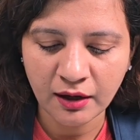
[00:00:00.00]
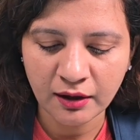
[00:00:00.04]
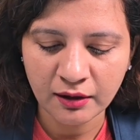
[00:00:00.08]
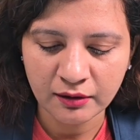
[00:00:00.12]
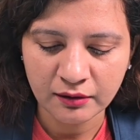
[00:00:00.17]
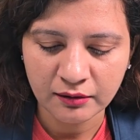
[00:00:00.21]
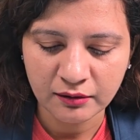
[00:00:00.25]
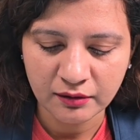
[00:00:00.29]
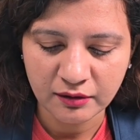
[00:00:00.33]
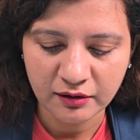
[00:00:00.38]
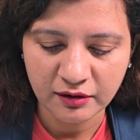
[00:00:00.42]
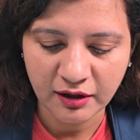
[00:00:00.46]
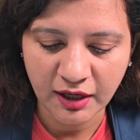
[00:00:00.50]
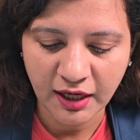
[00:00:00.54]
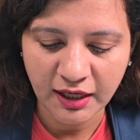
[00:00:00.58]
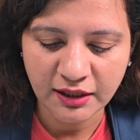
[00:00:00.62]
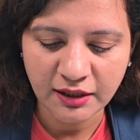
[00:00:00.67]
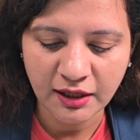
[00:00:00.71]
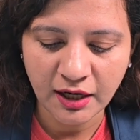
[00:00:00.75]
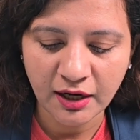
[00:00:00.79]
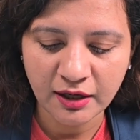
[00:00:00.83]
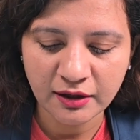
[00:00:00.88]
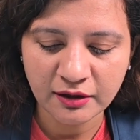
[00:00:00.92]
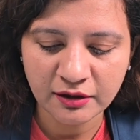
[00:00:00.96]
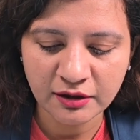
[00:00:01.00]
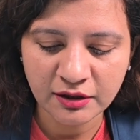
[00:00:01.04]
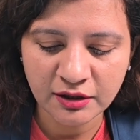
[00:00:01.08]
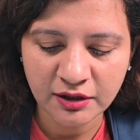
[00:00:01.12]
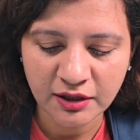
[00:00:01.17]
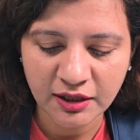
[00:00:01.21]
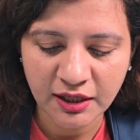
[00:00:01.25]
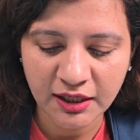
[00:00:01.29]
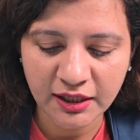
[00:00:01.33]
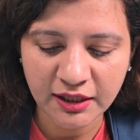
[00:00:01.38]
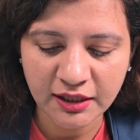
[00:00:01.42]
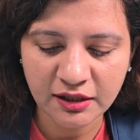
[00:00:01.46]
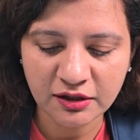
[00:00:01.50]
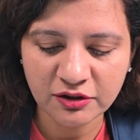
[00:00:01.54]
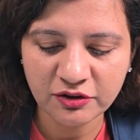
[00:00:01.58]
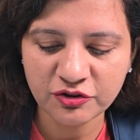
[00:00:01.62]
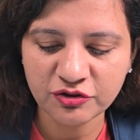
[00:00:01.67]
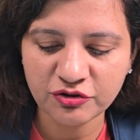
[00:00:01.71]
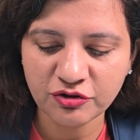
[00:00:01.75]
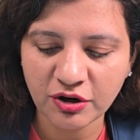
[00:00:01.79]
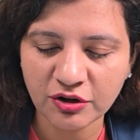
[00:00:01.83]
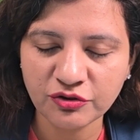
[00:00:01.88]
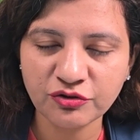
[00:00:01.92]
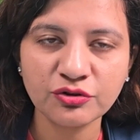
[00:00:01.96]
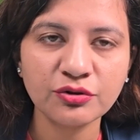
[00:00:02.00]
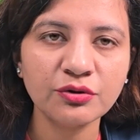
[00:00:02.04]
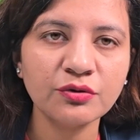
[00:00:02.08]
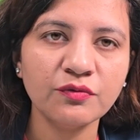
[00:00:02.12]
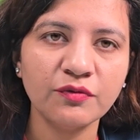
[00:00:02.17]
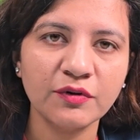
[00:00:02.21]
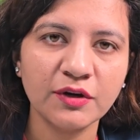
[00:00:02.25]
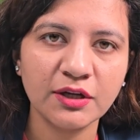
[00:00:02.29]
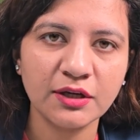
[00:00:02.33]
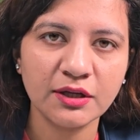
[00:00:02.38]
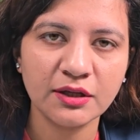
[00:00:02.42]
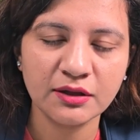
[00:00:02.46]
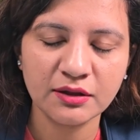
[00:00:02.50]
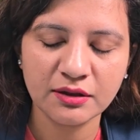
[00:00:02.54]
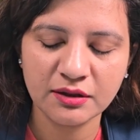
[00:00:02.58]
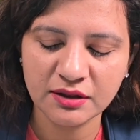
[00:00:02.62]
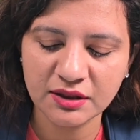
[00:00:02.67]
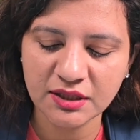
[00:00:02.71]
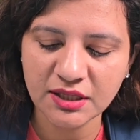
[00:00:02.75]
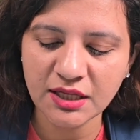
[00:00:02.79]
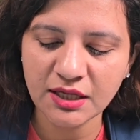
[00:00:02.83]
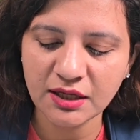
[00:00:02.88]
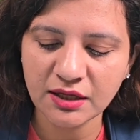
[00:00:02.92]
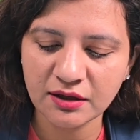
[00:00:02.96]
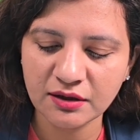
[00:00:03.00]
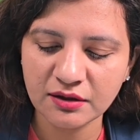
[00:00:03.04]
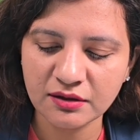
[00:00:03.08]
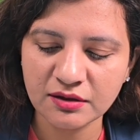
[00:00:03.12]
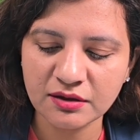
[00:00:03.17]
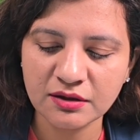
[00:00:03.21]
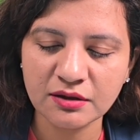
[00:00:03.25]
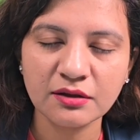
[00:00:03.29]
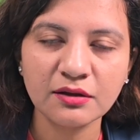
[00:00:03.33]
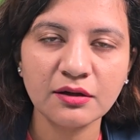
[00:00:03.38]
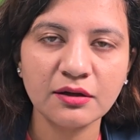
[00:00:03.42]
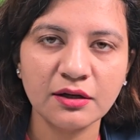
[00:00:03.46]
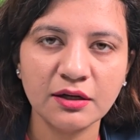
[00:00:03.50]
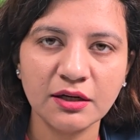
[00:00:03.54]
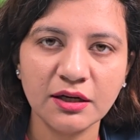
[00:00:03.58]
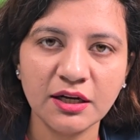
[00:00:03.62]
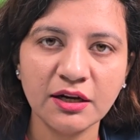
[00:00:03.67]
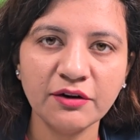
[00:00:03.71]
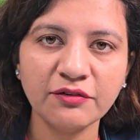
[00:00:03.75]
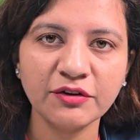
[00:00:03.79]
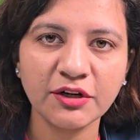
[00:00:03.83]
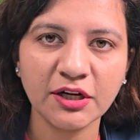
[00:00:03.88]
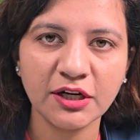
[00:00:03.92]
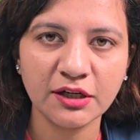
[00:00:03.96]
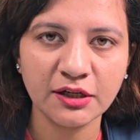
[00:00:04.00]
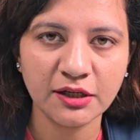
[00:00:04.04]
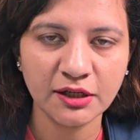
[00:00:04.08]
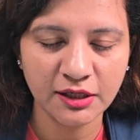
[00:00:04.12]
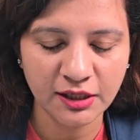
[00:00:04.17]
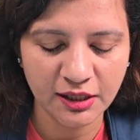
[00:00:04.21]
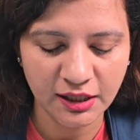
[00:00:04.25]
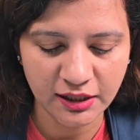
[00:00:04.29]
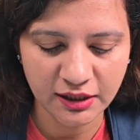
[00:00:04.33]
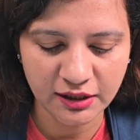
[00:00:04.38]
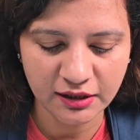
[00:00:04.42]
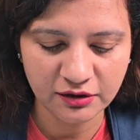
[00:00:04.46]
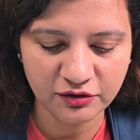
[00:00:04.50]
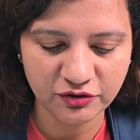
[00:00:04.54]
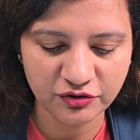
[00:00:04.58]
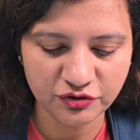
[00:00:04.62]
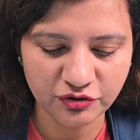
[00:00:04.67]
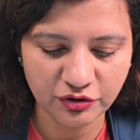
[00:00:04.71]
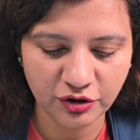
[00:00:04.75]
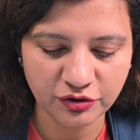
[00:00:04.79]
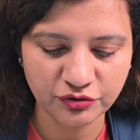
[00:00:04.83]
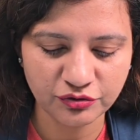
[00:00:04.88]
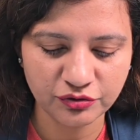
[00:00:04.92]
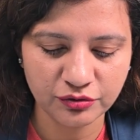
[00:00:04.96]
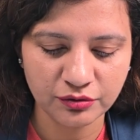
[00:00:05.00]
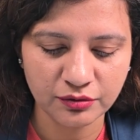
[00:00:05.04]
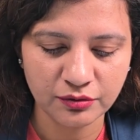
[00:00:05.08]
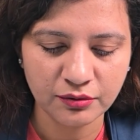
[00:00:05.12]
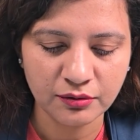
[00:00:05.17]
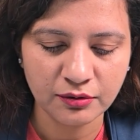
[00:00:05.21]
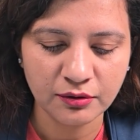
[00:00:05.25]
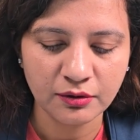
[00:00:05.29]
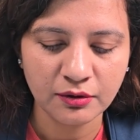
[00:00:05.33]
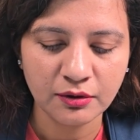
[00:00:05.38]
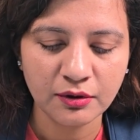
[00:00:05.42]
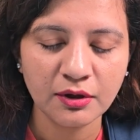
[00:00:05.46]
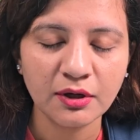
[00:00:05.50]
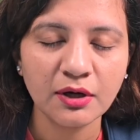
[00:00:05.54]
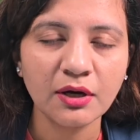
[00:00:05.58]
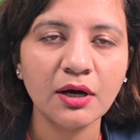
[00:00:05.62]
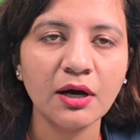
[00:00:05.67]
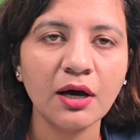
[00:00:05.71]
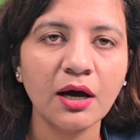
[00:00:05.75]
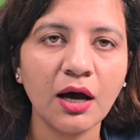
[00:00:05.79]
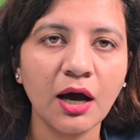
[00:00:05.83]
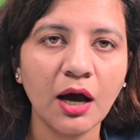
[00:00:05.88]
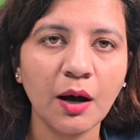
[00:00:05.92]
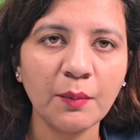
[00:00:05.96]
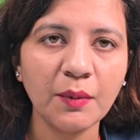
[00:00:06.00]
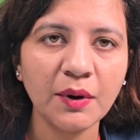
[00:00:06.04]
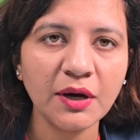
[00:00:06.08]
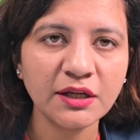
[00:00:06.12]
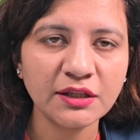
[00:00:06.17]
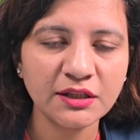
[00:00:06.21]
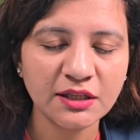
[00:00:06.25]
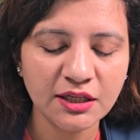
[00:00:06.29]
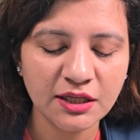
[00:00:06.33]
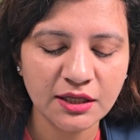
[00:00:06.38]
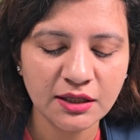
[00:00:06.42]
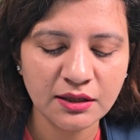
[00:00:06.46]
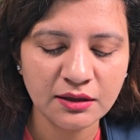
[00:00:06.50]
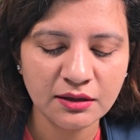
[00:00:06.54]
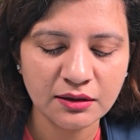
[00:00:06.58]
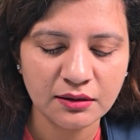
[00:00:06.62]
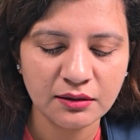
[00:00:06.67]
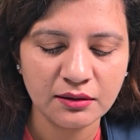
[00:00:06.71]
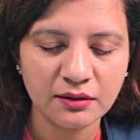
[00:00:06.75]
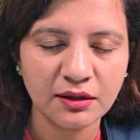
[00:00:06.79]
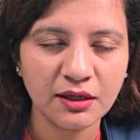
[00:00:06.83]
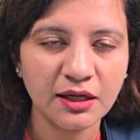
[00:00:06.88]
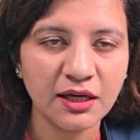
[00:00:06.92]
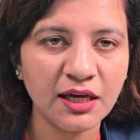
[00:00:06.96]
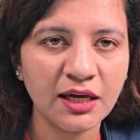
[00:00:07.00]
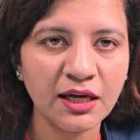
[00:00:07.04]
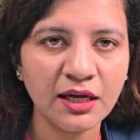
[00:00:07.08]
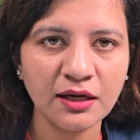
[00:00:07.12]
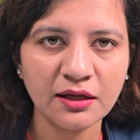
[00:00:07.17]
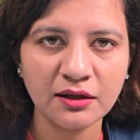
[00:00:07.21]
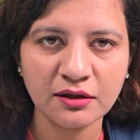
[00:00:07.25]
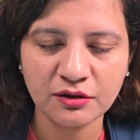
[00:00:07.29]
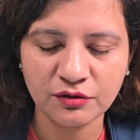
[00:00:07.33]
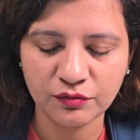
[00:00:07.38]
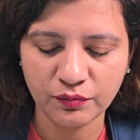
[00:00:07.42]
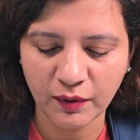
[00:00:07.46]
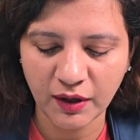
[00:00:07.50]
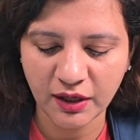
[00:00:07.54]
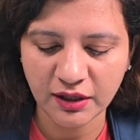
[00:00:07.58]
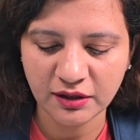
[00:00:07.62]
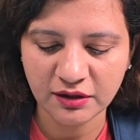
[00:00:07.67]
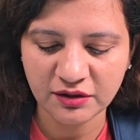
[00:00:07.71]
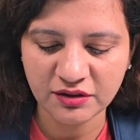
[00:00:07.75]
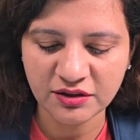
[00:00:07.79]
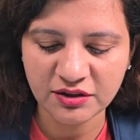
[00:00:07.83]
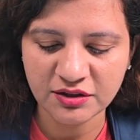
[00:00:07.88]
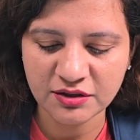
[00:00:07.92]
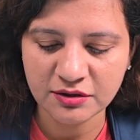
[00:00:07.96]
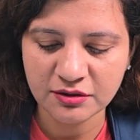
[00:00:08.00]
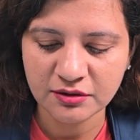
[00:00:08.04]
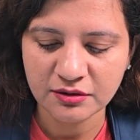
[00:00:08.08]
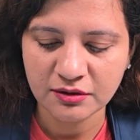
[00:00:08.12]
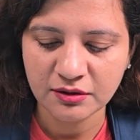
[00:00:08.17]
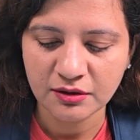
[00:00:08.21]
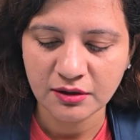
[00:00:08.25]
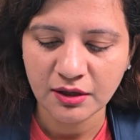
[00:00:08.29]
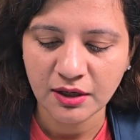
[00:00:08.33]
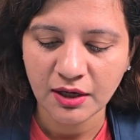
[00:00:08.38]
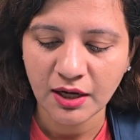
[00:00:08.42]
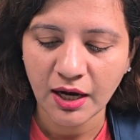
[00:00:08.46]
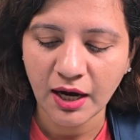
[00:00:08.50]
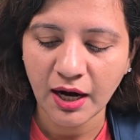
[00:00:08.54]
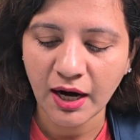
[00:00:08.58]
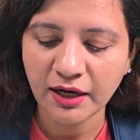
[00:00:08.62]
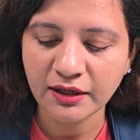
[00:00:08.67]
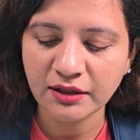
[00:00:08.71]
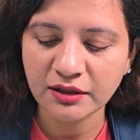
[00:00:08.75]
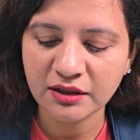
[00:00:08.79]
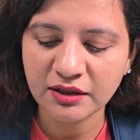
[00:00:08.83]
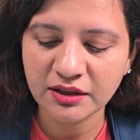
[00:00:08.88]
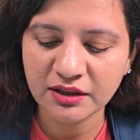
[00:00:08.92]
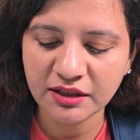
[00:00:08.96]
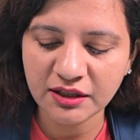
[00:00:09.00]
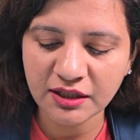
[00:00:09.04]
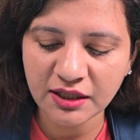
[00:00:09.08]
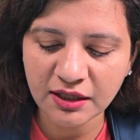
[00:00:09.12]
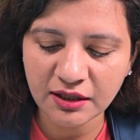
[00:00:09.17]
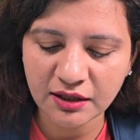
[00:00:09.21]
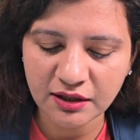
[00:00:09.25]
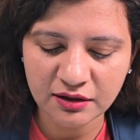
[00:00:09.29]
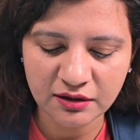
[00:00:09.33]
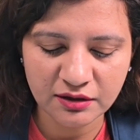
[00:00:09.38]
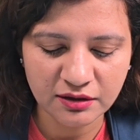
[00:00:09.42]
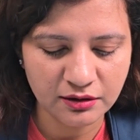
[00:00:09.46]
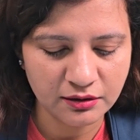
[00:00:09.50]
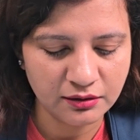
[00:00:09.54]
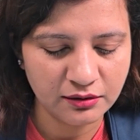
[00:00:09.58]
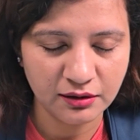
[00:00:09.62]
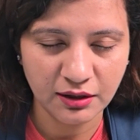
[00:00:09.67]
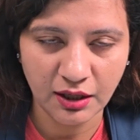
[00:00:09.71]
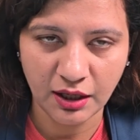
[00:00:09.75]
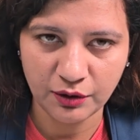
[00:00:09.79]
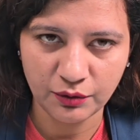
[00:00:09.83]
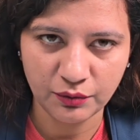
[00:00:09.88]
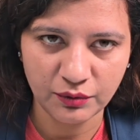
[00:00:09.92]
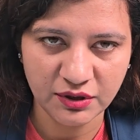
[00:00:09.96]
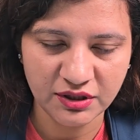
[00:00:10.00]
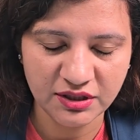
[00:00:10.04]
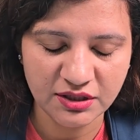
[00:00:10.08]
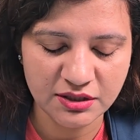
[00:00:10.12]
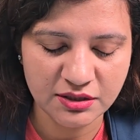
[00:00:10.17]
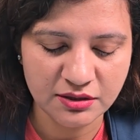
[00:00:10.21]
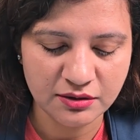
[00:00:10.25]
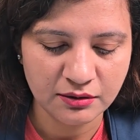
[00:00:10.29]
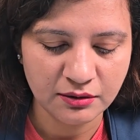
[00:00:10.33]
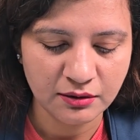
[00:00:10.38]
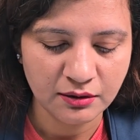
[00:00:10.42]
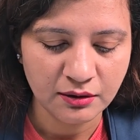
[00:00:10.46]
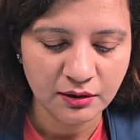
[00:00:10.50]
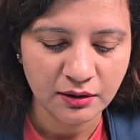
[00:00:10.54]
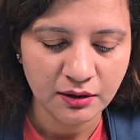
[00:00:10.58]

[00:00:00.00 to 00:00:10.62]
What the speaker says: are right-handed helical structure whereas Z is left-handed helical structure. Among these, A is widest and Z is narrowest.